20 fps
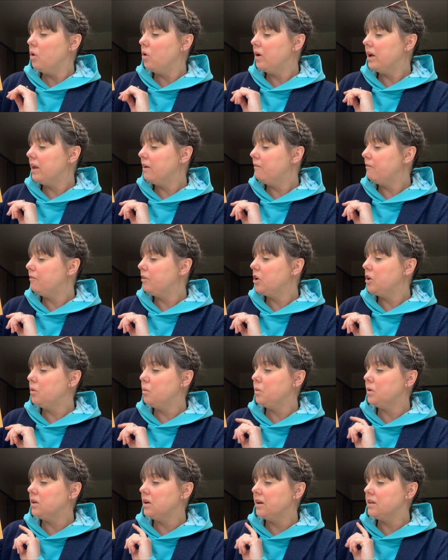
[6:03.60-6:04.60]
or if
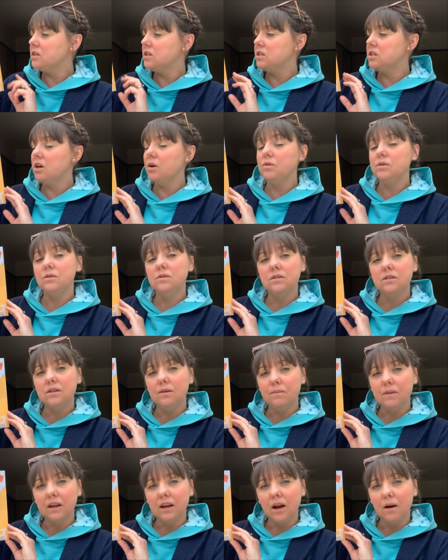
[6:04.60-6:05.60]
you would like to sew
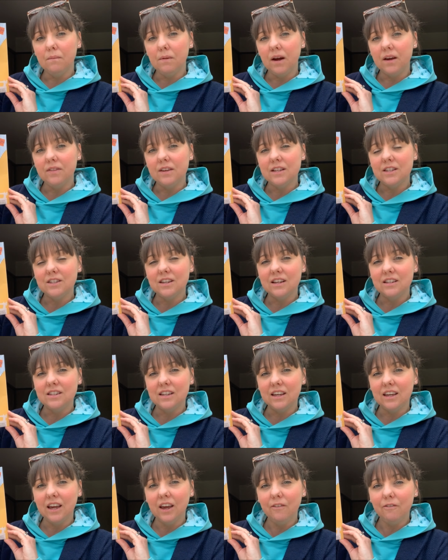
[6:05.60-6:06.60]
something up like this as
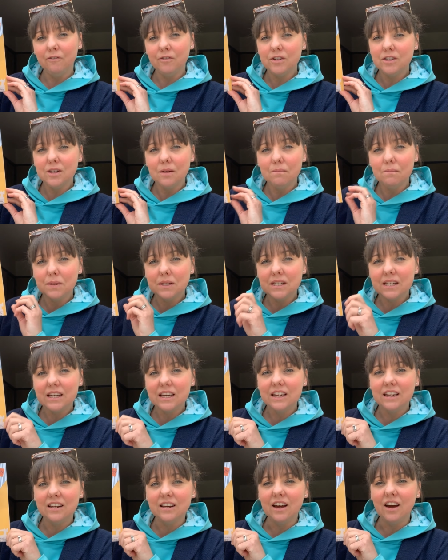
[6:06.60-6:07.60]
a gift for somebody,
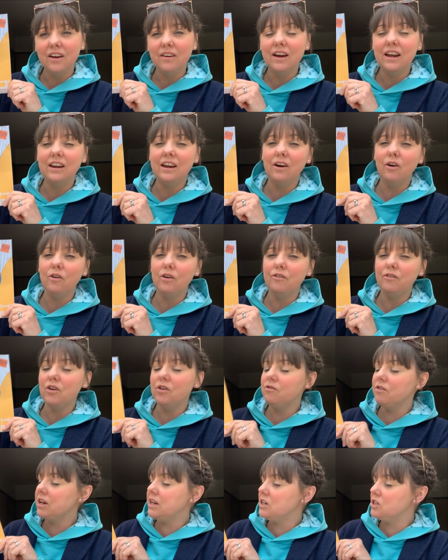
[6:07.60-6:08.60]
you know, and or if
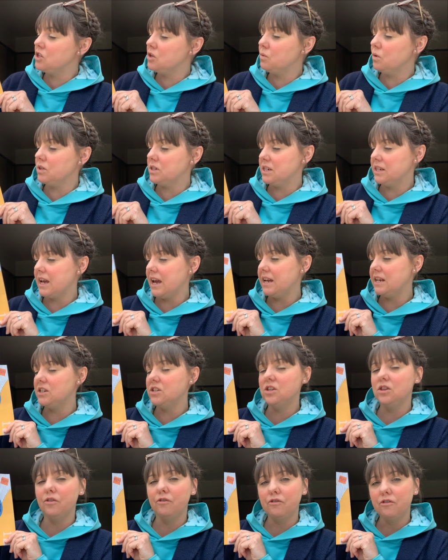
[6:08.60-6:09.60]
you really do want to get
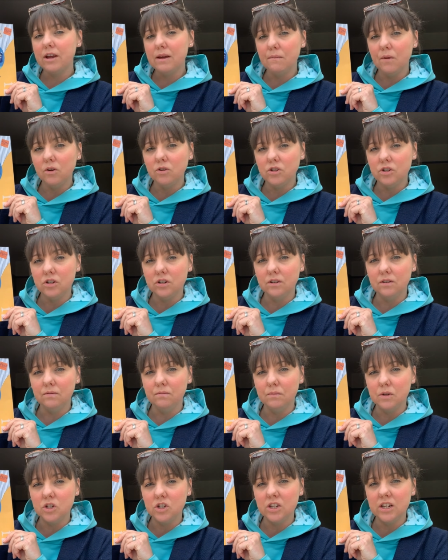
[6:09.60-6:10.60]
into the free motion
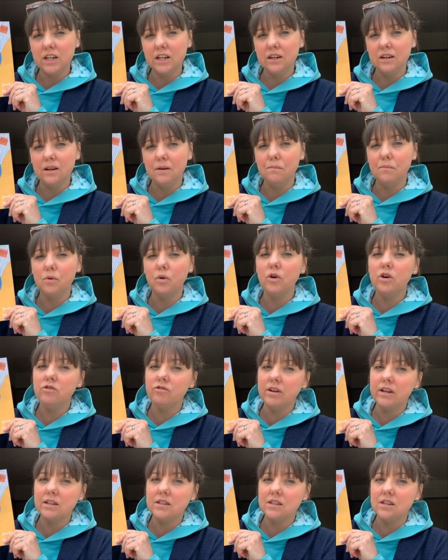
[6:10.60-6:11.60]
machine
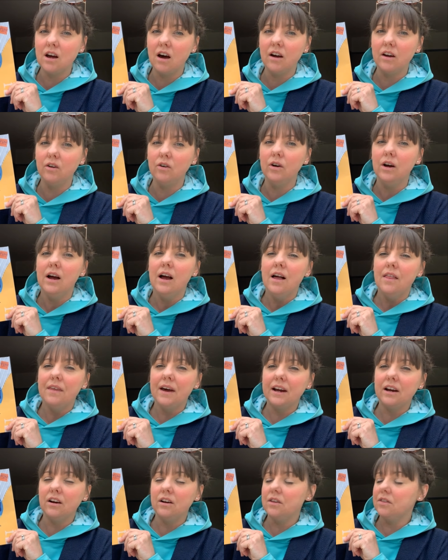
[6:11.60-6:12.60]
embroidery style,
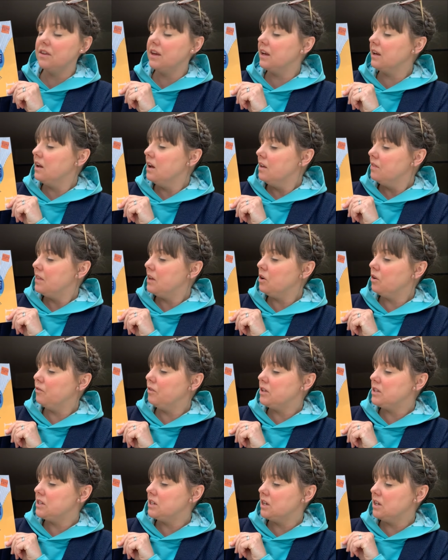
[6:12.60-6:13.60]
that kind of thing, then
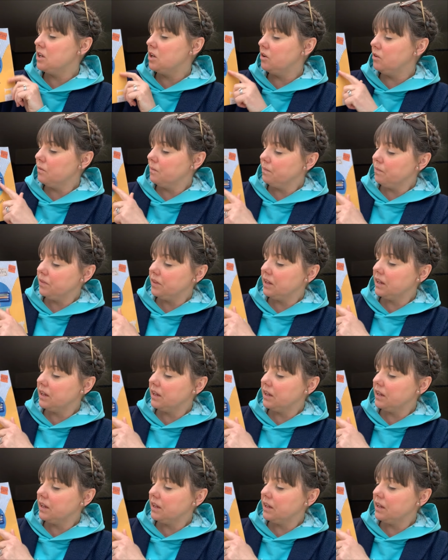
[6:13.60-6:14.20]
obviously you